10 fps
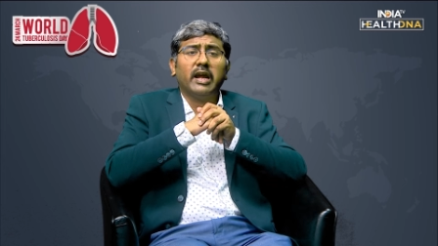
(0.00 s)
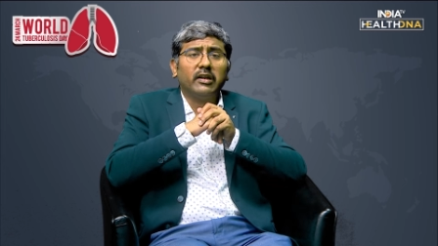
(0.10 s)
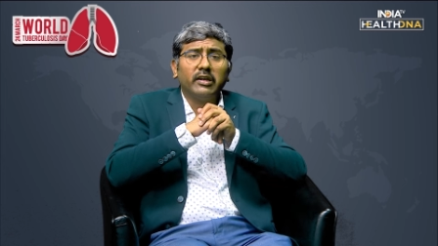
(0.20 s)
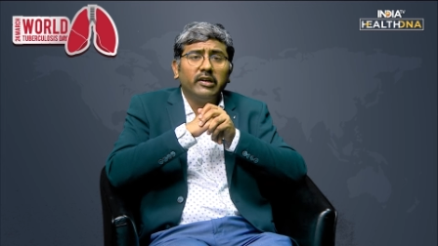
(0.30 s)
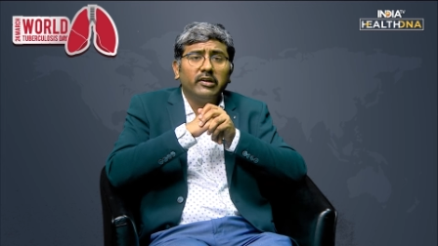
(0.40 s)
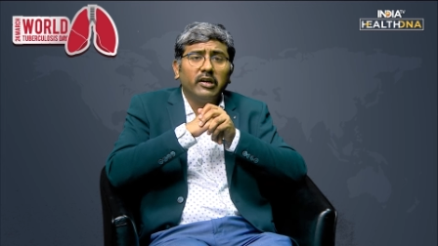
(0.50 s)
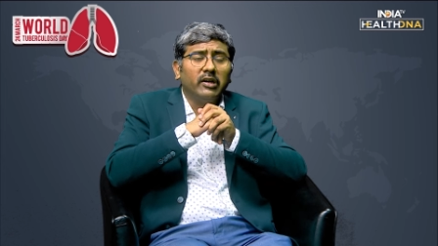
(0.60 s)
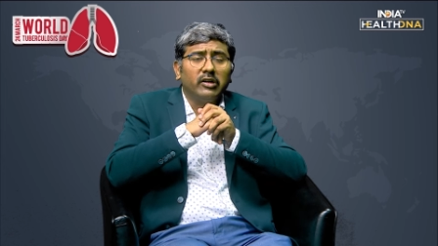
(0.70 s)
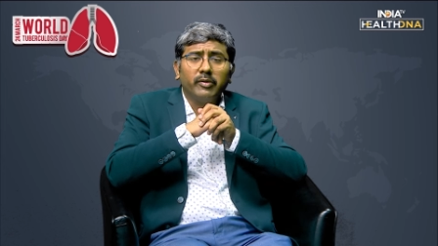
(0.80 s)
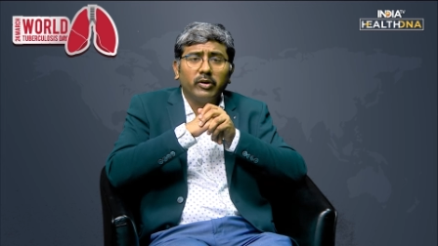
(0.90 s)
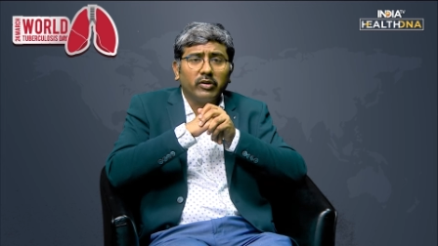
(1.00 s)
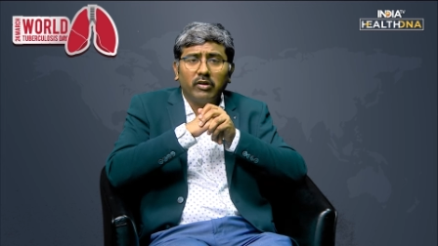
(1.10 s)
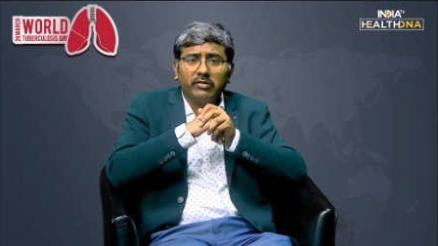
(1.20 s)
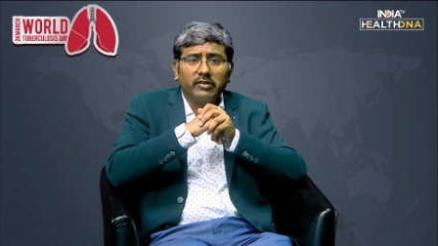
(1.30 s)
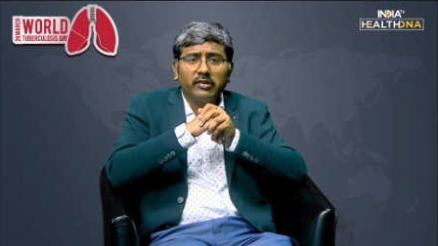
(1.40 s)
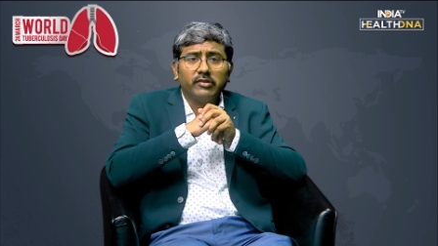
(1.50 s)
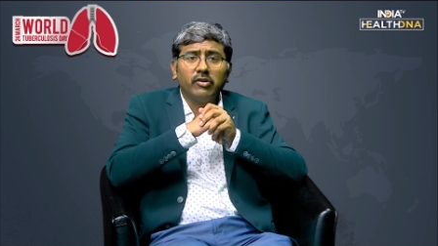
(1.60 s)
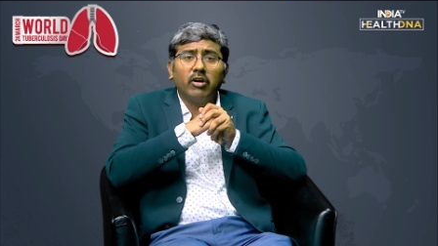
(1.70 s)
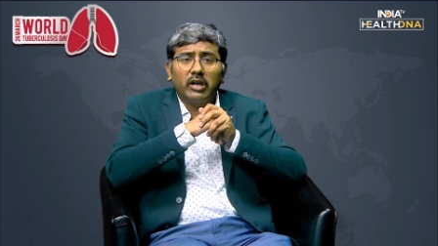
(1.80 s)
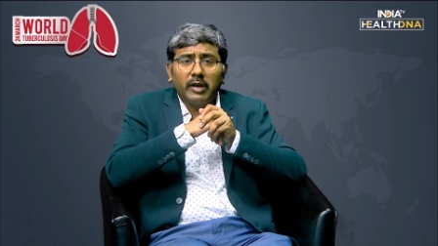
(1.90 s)
that uh, tuberculosis is
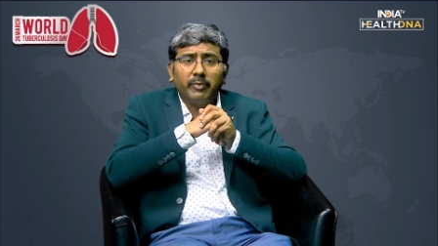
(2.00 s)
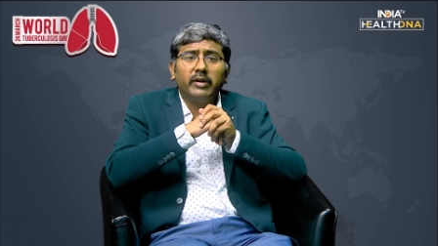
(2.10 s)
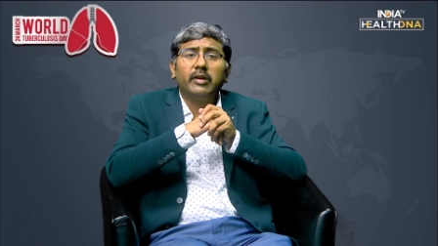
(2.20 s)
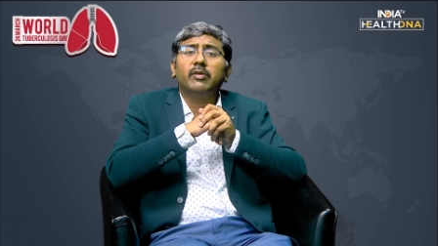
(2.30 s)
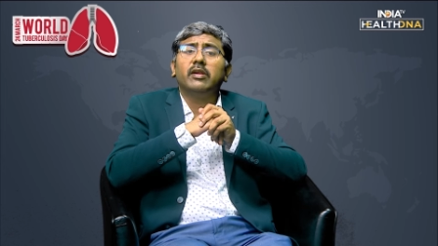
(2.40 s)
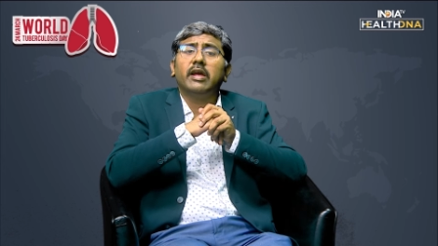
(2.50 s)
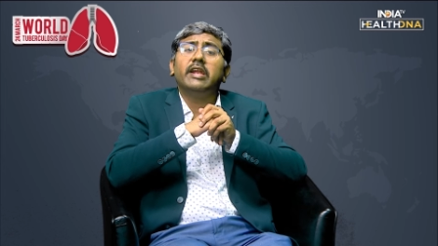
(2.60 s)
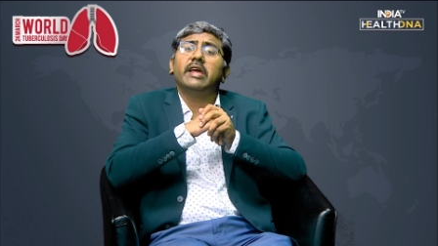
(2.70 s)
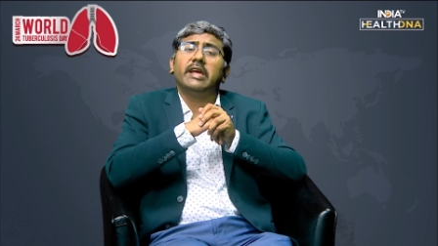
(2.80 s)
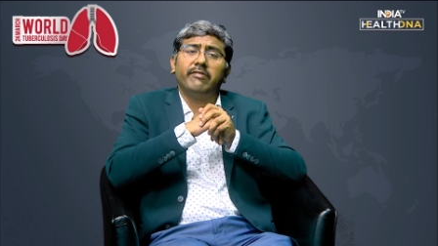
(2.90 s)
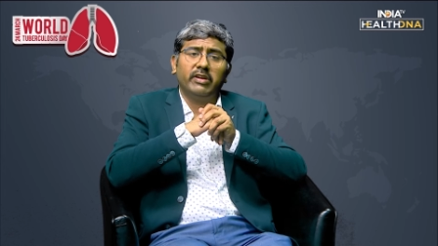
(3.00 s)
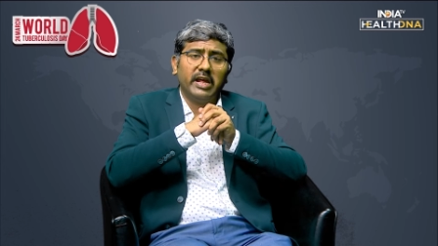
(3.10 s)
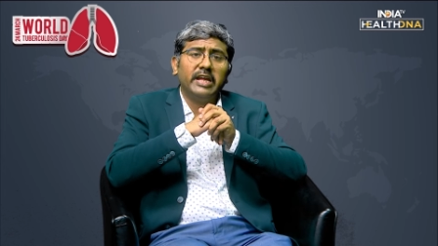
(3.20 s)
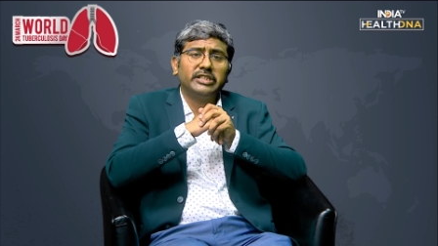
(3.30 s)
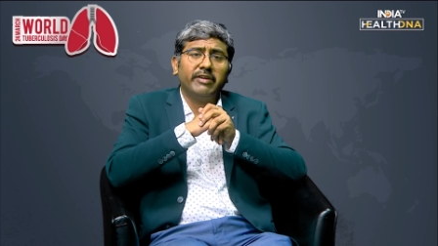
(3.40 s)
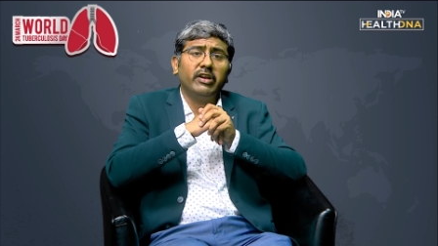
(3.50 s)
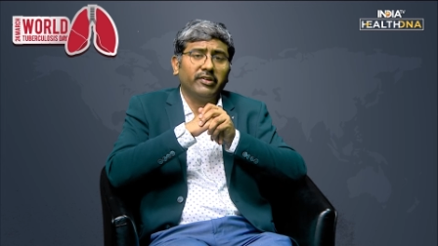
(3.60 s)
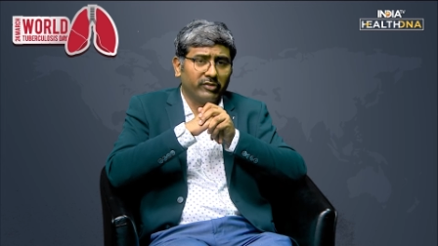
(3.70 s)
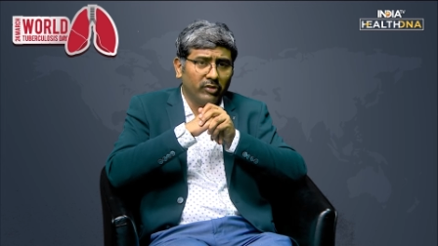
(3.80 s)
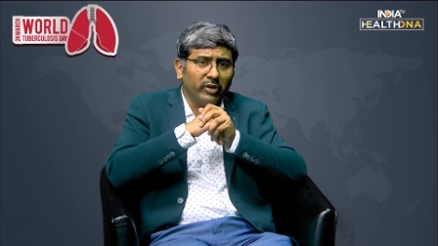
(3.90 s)
not treatable in even H I V.
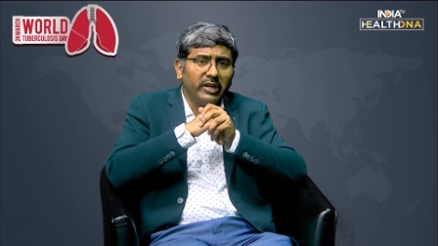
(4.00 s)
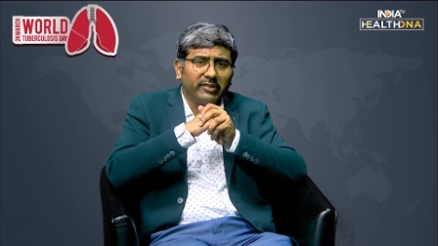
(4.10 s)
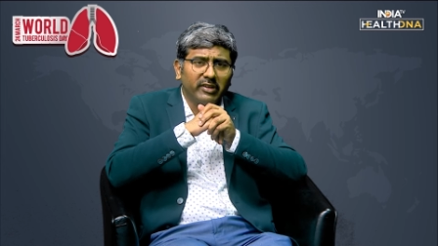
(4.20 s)
It's, though it's